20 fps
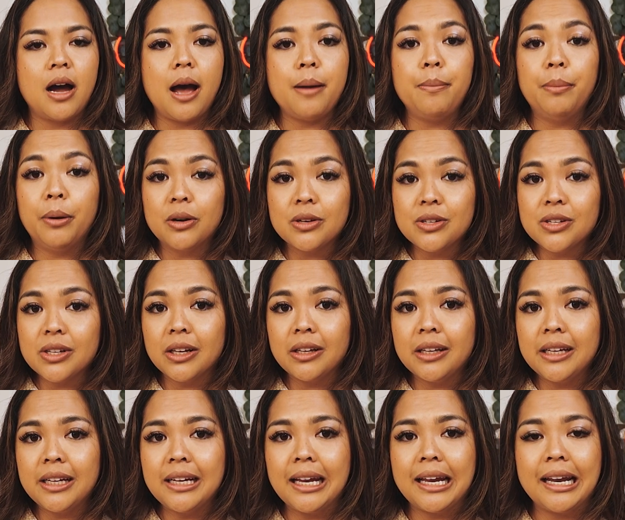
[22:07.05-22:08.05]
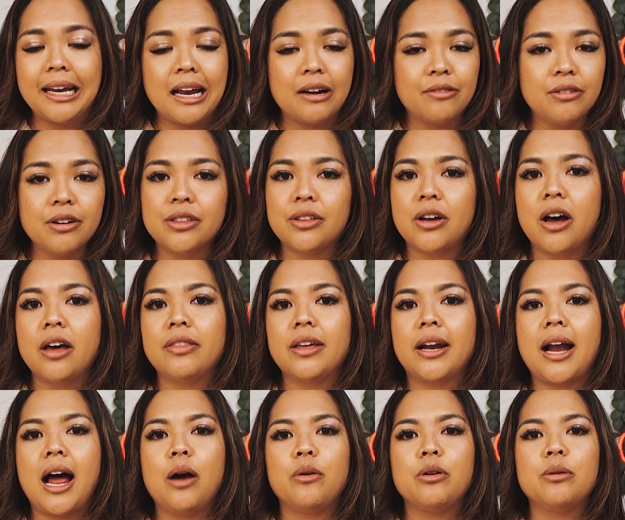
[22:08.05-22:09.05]
I personally never thought
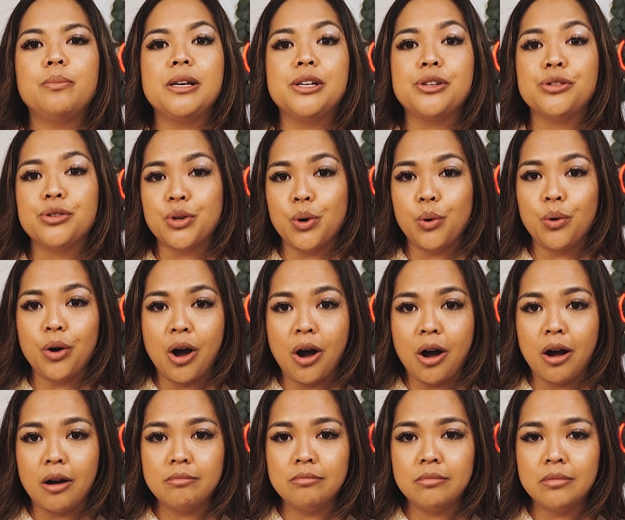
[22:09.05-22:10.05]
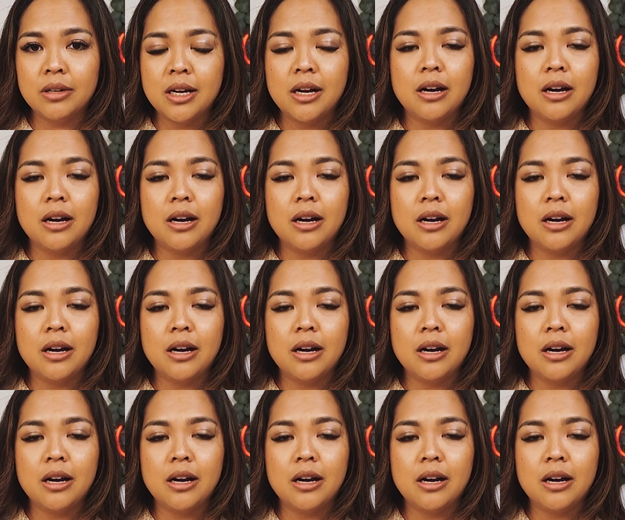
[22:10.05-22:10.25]
that I would be so calm